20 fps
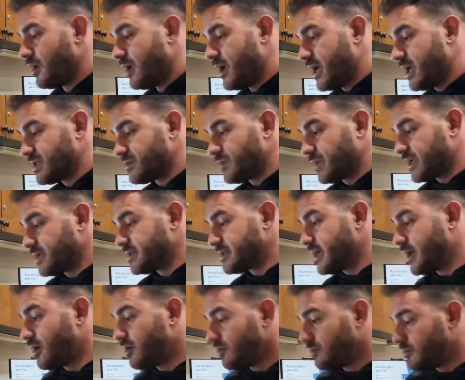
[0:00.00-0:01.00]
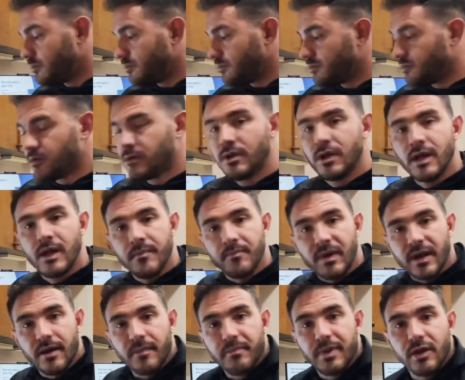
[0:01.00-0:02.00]
As we can tell,
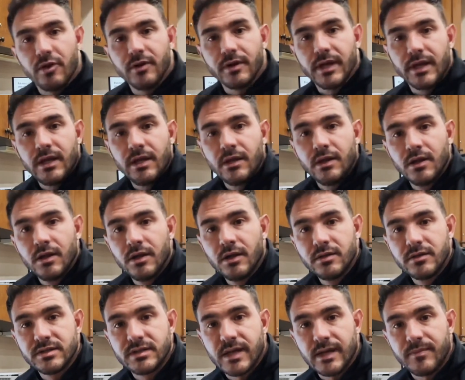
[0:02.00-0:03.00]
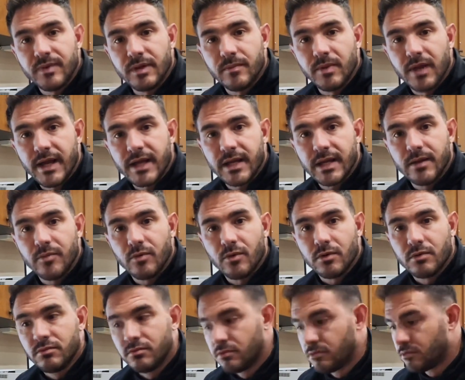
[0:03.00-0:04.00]
my ability to type on the black
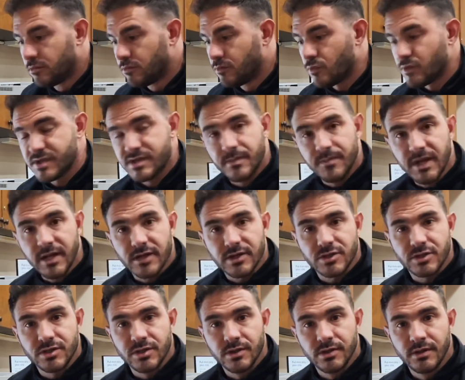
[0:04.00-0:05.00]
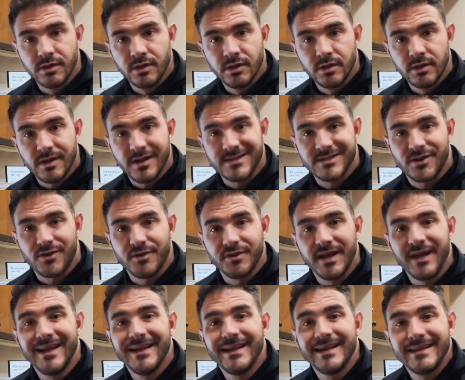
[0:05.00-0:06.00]
keyboard was diminished. That's
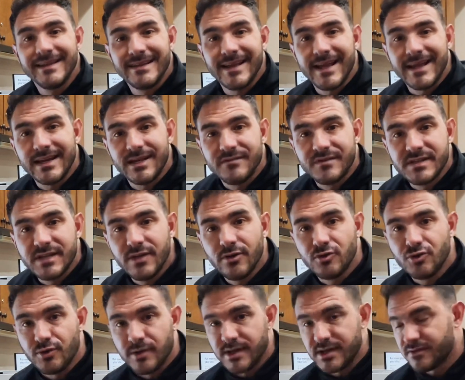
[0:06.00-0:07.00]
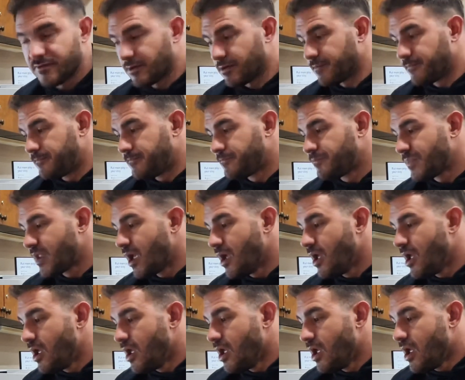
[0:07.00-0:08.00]
called negative skill transfer.
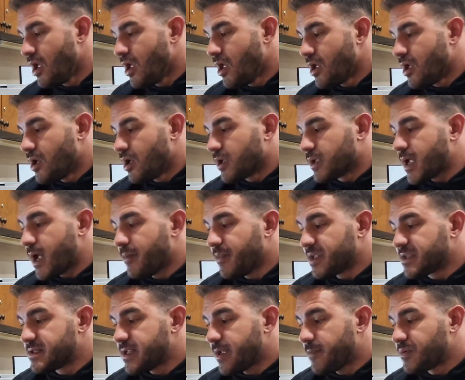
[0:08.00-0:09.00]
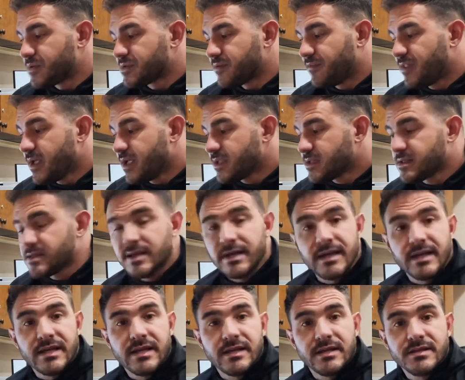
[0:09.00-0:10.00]
Common examples of this
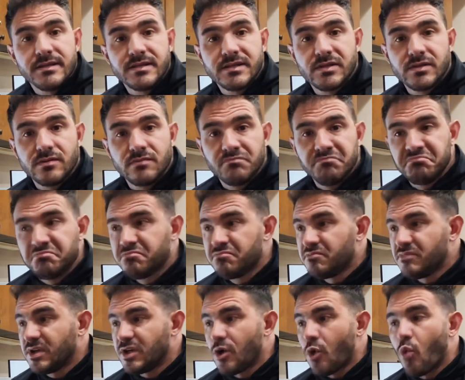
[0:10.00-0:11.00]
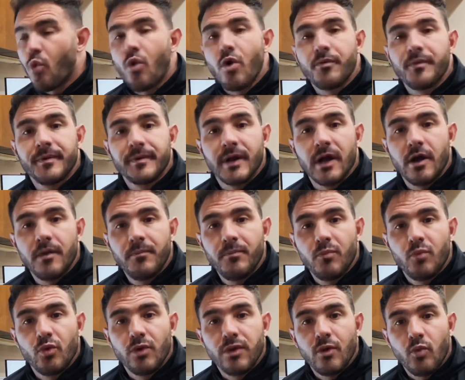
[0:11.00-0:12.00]
is, you know, warming up
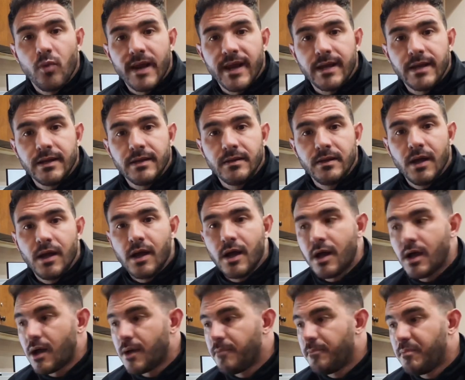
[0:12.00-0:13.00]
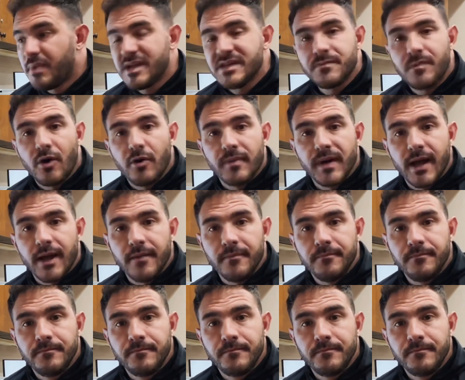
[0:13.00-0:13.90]
with a weighted baseball bat.